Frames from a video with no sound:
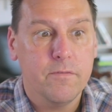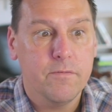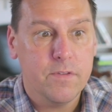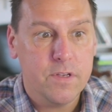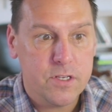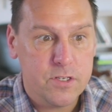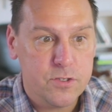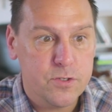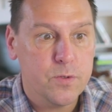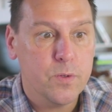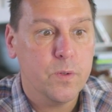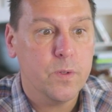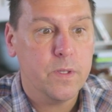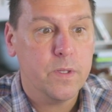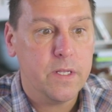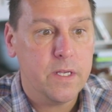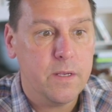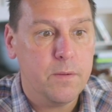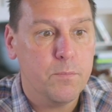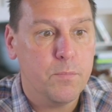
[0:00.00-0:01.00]

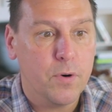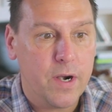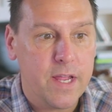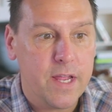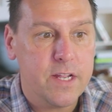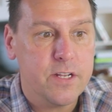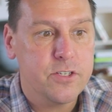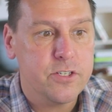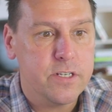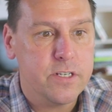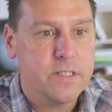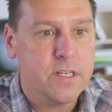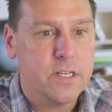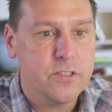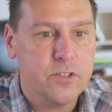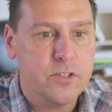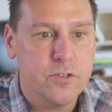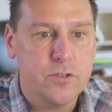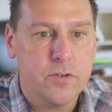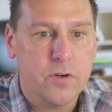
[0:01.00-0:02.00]
visually branches
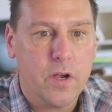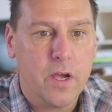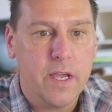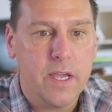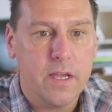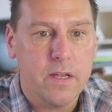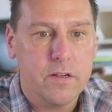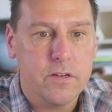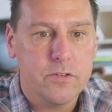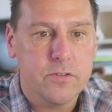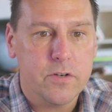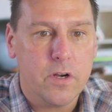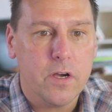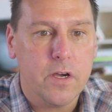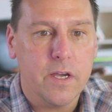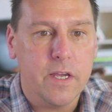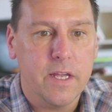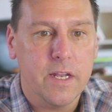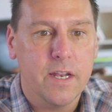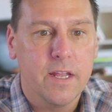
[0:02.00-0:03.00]
as you draw
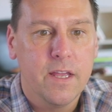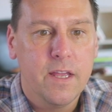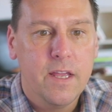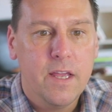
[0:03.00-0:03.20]
it.